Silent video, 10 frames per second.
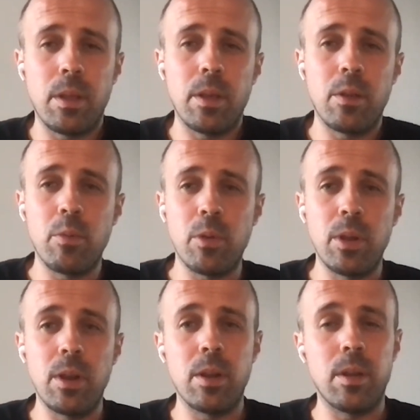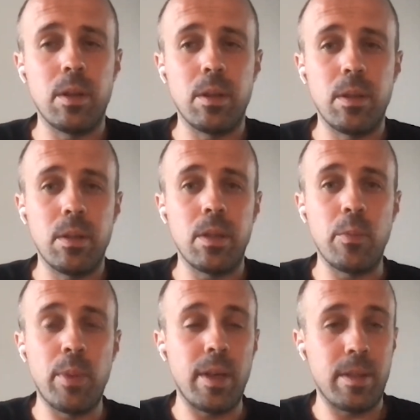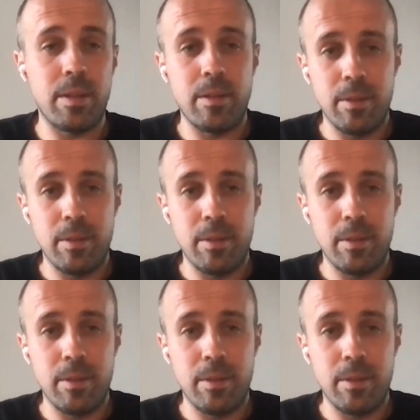think it was really the best